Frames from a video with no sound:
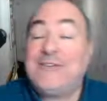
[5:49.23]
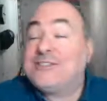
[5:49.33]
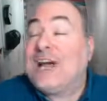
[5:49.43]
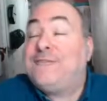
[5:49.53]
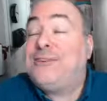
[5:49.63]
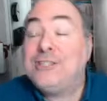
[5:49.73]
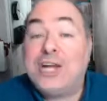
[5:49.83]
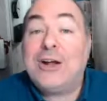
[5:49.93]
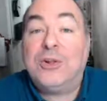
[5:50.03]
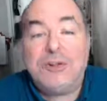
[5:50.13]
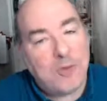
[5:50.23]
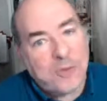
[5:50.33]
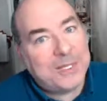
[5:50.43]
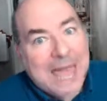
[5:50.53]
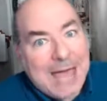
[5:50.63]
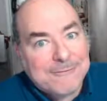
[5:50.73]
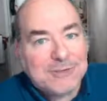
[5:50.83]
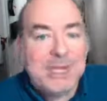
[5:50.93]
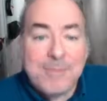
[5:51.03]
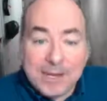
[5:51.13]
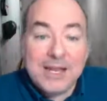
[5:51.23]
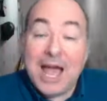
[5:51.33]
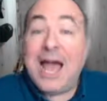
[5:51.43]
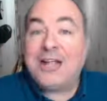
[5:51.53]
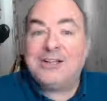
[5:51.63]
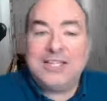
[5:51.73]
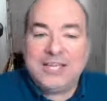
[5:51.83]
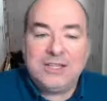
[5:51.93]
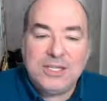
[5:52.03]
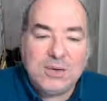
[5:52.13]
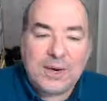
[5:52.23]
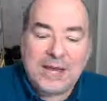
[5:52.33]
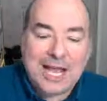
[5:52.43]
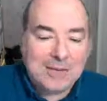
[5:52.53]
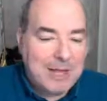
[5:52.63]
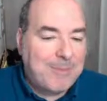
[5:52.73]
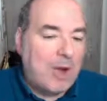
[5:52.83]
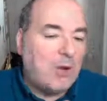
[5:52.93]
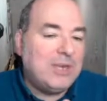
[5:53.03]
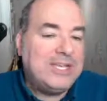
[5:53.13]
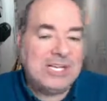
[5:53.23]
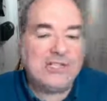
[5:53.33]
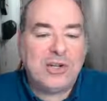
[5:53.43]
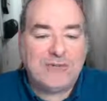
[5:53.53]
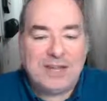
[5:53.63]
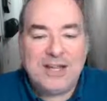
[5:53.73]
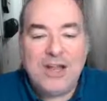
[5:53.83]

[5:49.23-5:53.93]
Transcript: Scott Fitzgerald. Everyone would laugh at me, but I could legally do it. I could make my own edition of it.